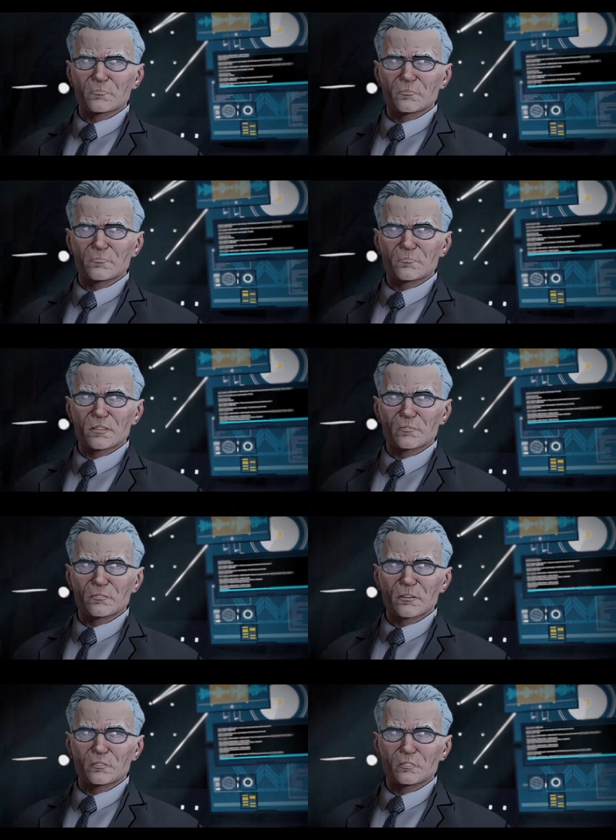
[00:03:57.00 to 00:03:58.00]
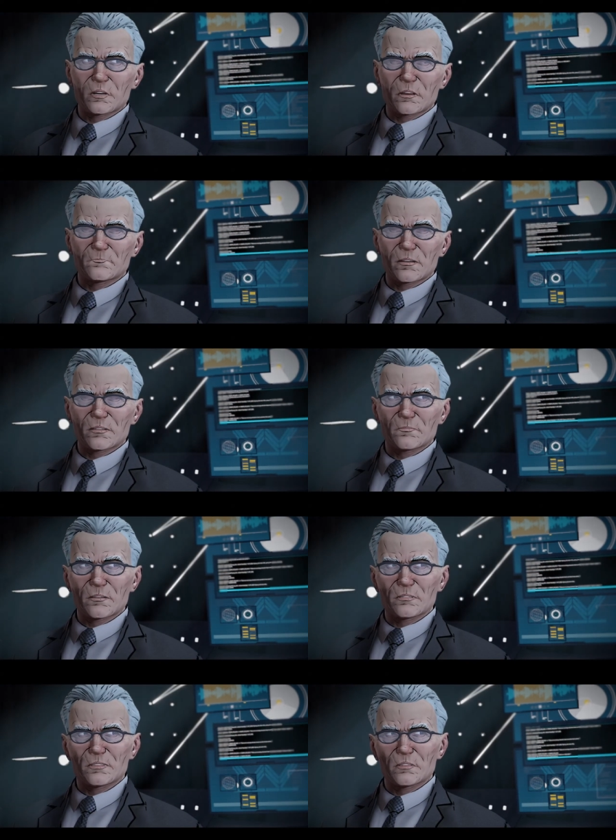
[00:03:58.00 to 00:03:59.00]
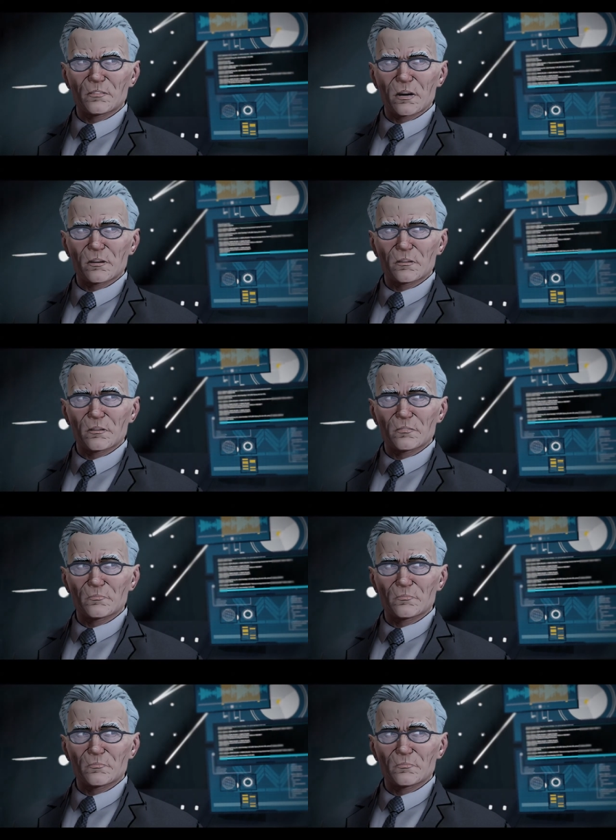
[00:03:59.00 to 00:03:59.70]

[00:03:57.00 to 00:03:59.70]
Maybe it's where Mayor Hill picks up his dry cleaning.